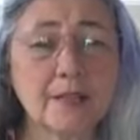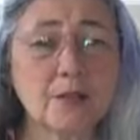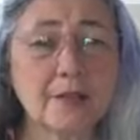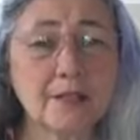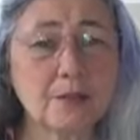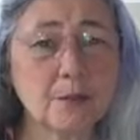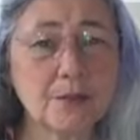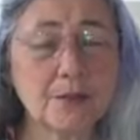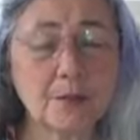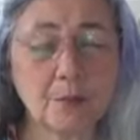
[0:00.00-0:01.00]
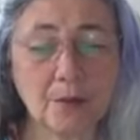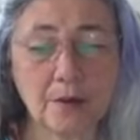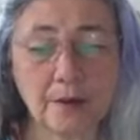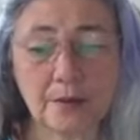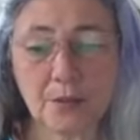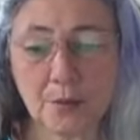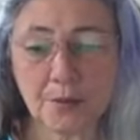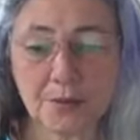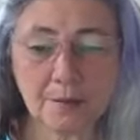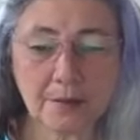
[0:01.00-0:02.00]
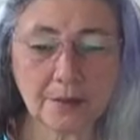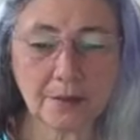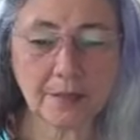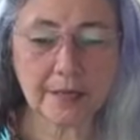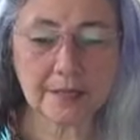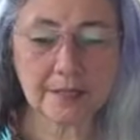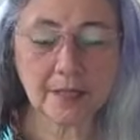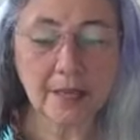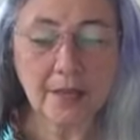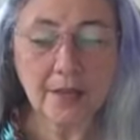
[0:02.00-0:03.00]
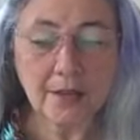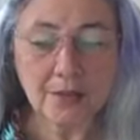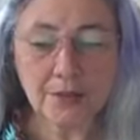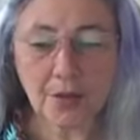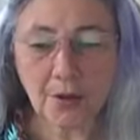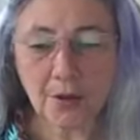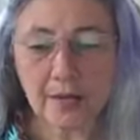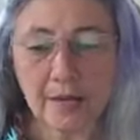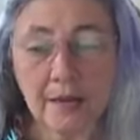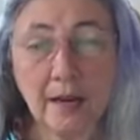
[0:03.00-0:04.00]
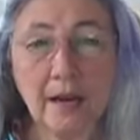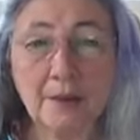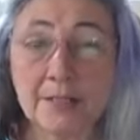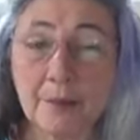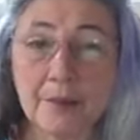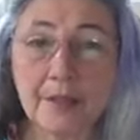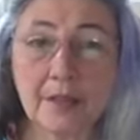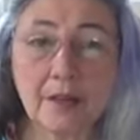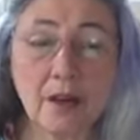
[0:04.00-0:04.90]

granulomas are more troublesome in other ways. So some of the